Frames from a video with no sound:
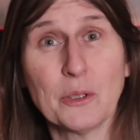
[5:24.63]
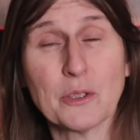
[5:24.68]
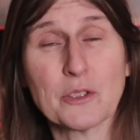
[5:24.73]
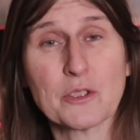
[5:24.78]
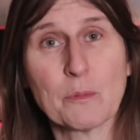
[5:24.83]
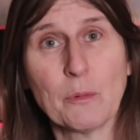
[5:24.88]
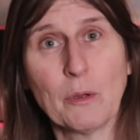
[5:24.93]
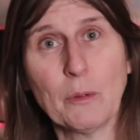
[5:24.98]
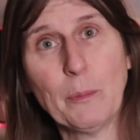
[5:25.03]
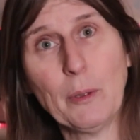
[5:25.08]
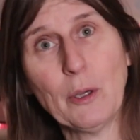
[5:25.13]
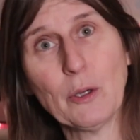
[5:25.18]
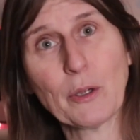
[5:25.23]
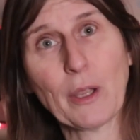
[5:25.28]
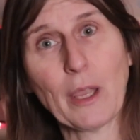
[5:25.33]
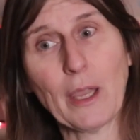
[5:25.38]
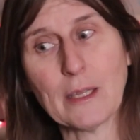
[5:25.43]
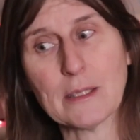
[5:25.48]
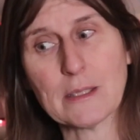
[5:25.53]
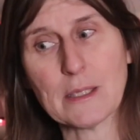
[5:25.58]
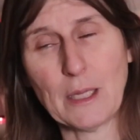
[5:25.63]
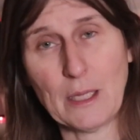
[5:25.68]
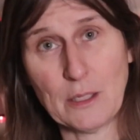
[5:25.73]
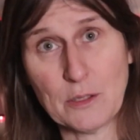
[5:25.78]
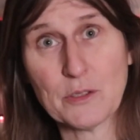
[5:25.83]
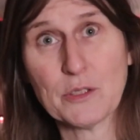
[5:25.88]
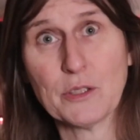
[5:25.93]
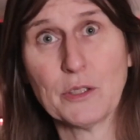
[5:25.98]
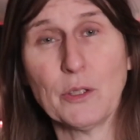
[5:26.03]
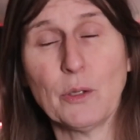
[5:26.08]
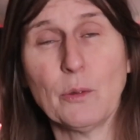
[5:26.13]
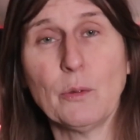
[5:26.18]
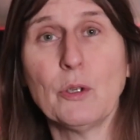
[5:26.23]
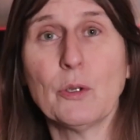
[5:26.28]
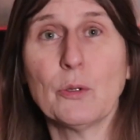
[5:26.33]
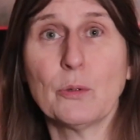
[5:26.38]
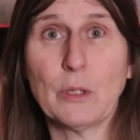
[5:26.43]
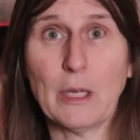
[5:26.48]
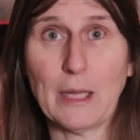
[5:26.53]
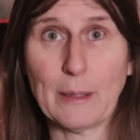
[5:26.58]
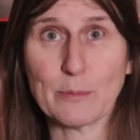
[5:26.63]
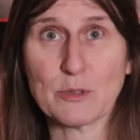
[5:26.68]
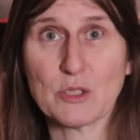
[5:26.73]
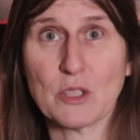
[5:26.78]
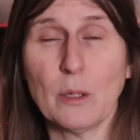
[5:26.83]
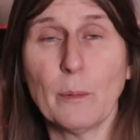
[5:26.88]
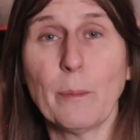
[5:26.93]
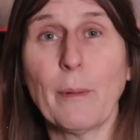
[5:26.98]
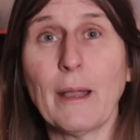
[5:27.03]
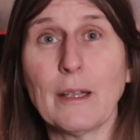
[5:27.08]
Osmo Pocket into your laptop,